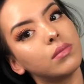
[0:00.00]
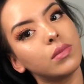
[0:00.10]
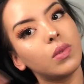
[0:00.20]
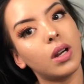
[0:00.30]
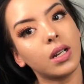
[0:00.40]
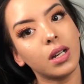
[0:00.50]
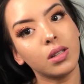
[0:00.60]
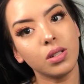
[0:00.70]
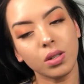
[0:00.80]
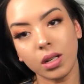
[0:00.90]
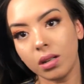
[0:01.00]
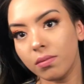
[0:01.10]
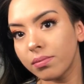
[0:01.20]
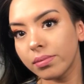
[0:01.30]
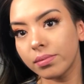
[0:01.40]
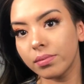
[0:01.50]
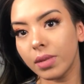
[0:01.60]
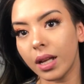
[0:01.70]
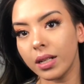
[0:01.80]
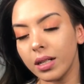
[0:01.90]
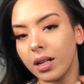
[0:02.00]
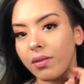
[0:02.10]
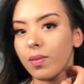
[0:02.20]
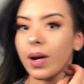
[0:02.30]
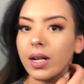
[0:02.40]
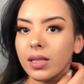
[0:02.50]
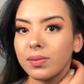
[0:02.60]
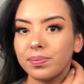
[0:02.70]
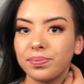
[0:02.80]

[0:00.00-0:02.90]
Walking down the street, blinding everybody?